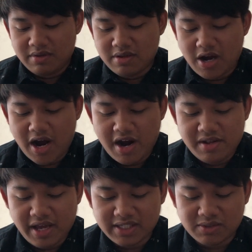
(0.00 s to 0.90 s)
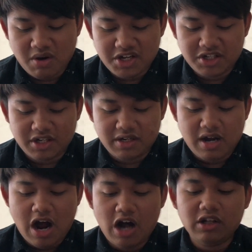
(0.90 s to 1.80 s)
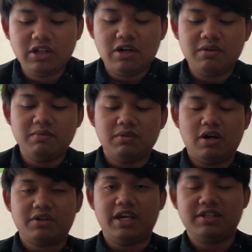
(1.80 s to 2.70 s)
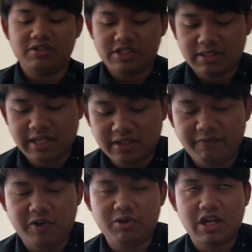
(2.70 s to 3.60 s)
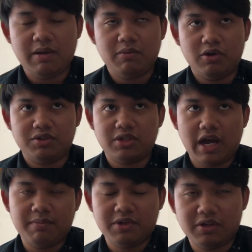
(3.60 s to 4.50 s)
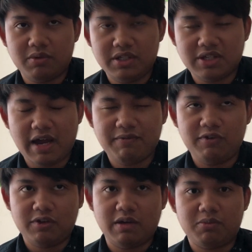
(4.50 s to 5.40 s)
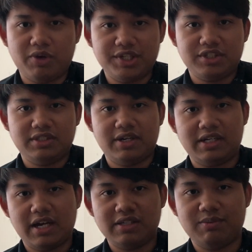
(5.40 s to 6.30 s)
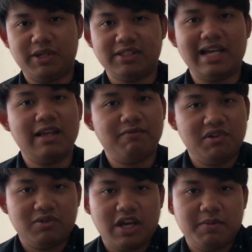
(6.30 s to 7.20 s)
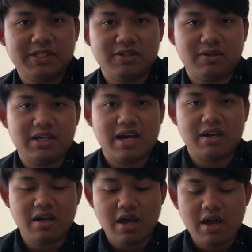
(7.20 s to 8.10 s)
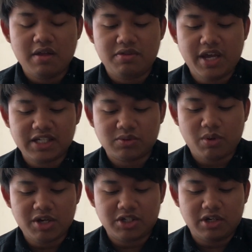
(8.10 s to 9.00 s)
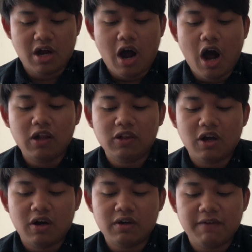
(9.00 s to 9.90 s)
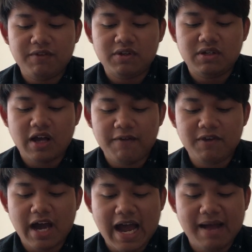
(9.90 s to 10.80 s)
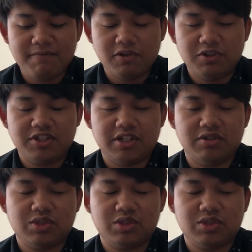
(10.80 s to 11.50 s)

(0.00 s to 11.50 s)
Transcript: Alright, next question. How long... Okay, so this is like a video game. I also have another one. So I have a video game question, so I guess, because I love video games, so yeah. Next question. How long have you have you had your Nintendo